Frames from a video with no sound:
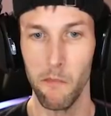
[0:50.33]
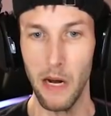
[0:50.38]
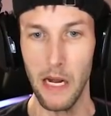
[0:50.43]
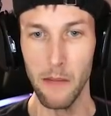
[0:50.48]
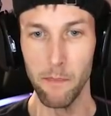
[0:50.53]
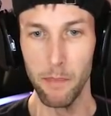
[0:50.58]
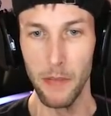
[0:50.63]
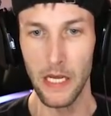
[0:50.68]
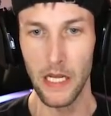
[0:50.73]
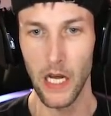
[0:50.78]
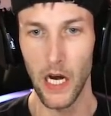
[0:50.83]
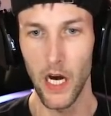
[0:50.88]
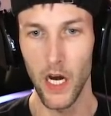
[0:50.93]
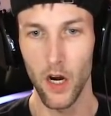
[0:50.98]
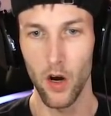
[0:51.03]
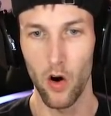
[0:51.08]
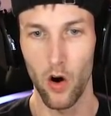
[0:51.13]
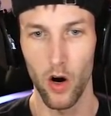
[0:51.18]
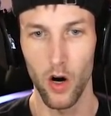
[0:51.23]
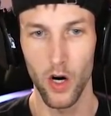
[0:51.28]
might be
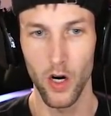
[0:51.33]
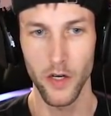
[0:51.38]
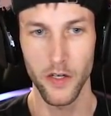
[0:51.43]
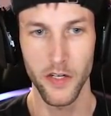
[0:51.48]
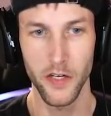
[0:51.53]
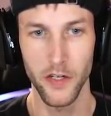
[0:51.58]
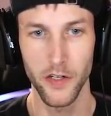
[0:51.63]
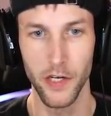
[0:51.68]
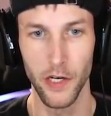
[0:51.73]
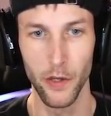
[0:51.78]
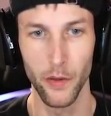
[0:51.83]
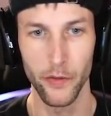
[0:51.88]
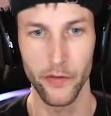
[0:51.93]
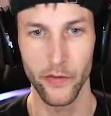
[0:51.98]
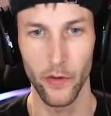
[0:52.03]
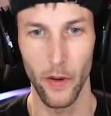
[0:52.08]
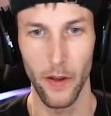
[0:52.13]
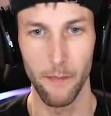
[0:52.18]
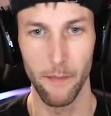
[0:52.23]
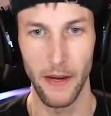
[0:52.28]
kind of hard to do,
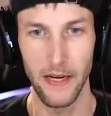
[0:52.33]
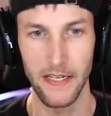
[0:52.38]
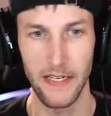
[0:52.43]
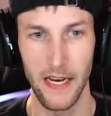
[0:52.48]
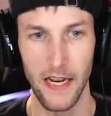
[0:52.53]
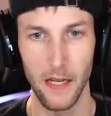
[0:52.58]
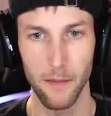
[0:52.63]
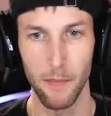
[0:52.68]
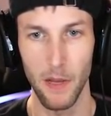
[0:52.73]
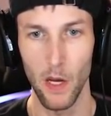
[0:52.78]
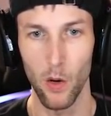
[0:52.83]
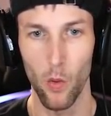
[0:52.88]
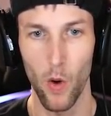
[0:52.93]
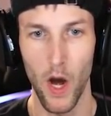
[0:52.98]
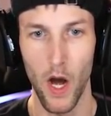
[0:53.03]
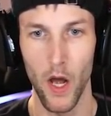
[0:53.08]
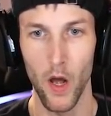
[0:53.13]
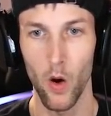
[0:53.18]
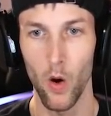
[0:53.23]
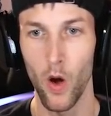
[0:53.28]
so it might take me a
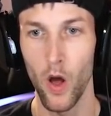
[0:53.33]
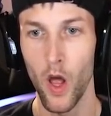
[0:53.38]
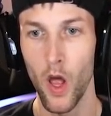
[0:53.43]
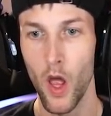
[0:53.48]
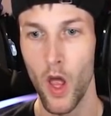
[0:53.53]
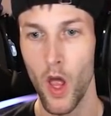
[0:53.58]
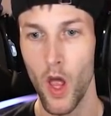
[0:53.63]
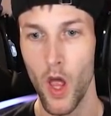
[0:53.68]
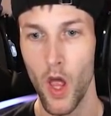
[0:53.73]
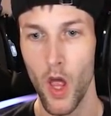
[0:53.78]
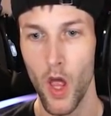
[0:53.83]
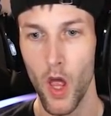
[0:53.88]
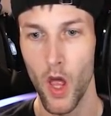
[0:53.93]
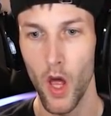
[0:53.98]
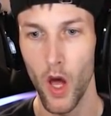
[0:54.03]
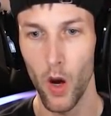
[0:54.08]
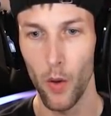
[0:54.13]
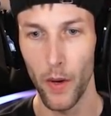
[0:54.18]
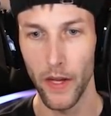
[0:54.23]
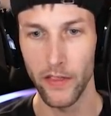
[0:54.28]
while.
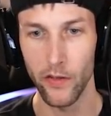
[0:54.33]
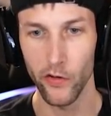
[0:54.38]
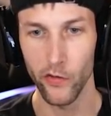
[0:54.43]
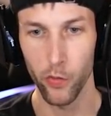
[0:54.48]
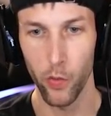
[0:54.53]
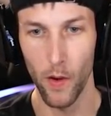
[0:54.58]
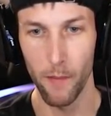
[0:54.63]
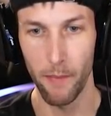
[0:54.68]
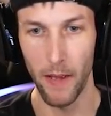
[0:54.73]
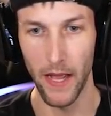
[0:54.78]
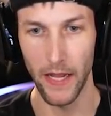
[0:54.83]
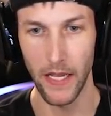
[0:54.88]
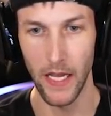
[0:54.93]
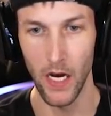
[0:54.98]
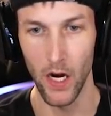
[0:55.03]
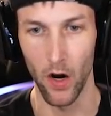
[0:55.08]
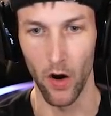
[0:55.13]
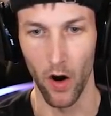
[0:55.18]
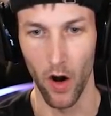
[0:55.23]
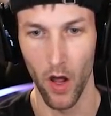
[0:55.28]
Oh, wait, there's one back
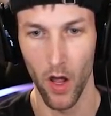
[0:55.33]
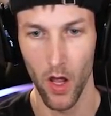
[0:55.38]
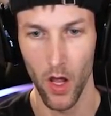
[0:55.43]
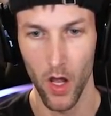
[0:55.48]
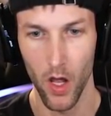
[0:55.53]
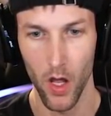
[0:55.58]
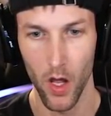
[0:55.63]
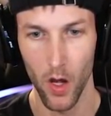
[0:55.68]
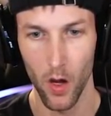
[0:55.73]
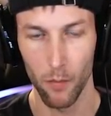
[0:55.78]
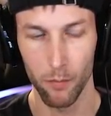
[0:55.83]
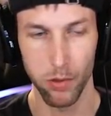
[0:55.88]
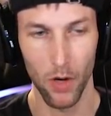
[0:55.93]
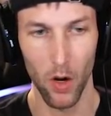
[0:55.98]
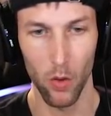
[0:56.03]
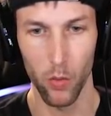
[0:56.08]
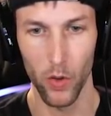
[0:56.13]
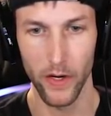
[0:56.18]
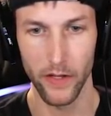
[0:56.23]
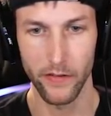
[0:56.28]
here.
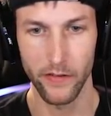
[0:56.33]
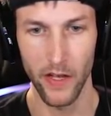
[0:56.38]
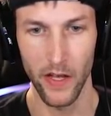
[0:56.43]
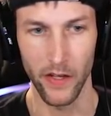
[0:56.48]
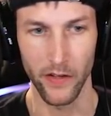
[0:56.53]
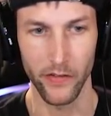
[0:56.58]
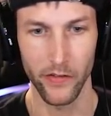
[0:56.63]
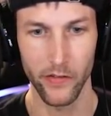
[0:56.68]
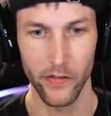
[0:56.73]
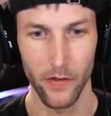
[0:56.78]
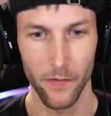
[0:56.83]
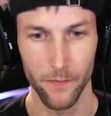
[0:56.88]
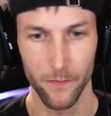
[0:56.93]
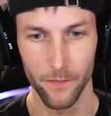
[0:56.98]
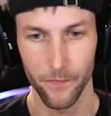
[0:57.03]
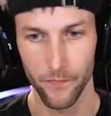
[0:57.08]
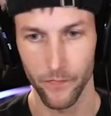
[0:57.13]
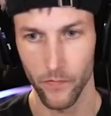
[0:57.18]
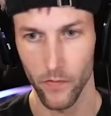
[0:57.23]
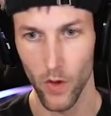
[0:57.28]
Bro, what is this?
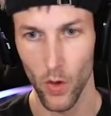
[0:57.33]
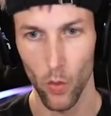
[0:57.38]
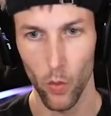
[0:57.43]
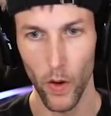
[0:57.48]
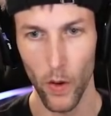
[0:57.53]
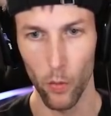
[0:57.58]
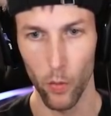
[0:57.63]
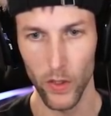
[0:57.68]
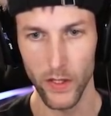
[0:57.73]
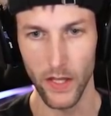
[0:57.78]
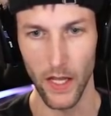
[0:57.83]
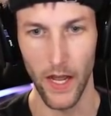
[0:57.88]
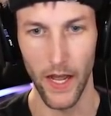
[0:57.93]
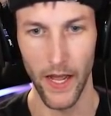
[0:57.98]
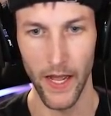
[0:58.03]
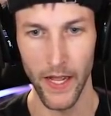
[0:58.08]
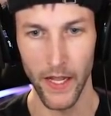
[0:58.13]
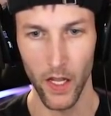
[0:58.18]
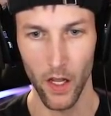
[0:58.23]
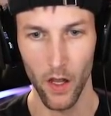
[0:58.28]
Wait, what the
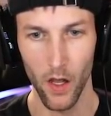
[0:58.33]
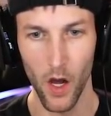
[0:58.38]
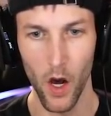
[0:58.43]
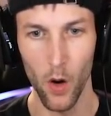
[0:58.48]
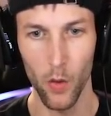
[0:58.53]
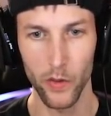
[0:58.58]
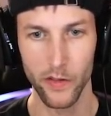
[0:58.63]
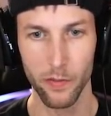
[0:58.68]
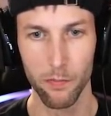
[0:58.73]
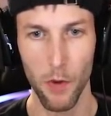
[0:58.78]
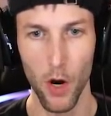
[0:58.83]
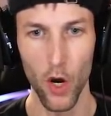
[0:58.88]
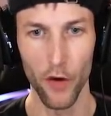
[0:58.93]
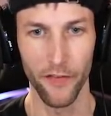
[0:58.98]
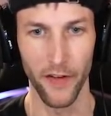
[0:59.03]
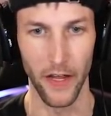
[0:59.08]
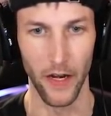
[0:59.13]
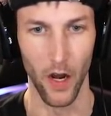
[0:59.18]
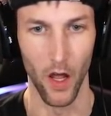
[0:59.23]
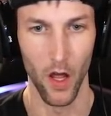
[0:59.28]
heck? Oh, it's
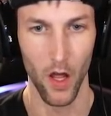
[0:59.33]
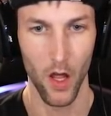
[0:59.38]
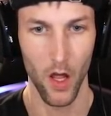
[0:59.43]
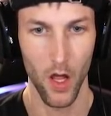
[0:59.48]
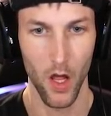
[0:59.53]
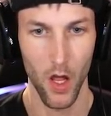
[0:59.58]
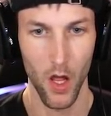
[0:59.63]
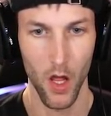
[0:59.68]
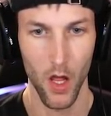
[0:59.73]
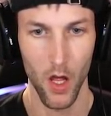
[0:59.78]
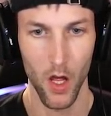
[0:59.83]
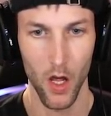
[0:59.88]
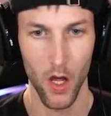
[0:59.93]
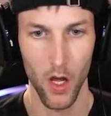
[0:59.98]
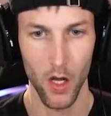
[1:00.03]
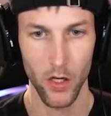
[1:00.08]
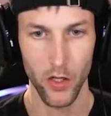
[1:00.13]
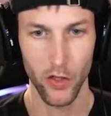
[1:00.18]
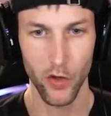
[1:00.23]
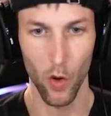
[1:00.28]
moving.
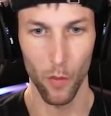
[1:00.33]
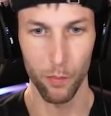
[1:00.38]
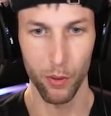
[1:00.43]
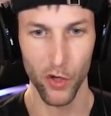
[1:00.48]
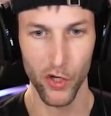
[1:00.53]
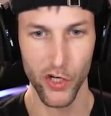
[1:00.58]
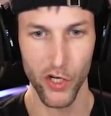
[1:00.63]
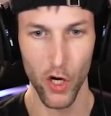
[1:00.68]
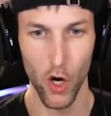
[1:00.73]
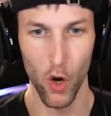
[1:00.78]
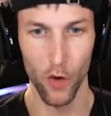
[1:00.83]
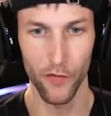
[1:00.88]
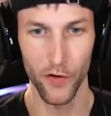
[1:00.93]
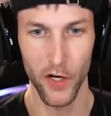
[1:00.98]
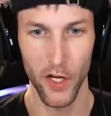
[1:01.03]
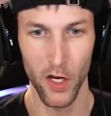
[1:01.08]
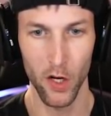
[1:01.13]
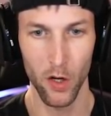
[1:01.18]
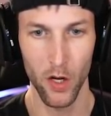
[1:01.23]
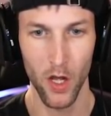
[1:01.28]
Don't push it over,
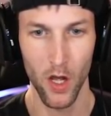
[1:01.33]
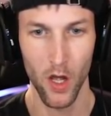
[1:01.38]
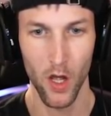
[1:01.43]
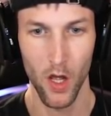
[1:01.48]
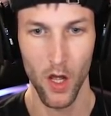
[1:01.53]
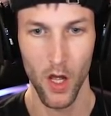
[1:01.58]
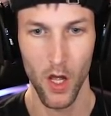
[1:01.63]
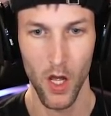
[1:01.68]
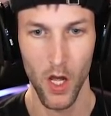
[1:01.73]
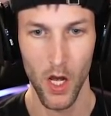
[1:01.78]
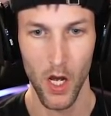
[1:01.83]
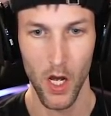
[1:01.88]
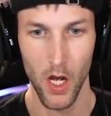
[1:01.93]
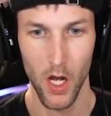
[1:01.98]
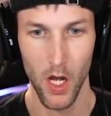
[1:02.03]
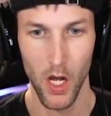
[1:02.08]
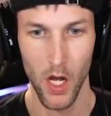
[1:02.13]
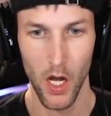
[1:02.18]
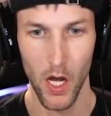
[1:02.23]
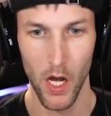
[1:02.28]
dude.
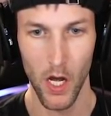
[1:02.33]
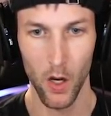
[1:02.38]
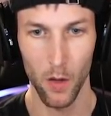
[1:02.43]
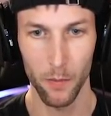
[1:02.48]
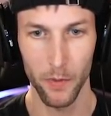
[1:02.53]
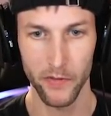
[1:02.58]
I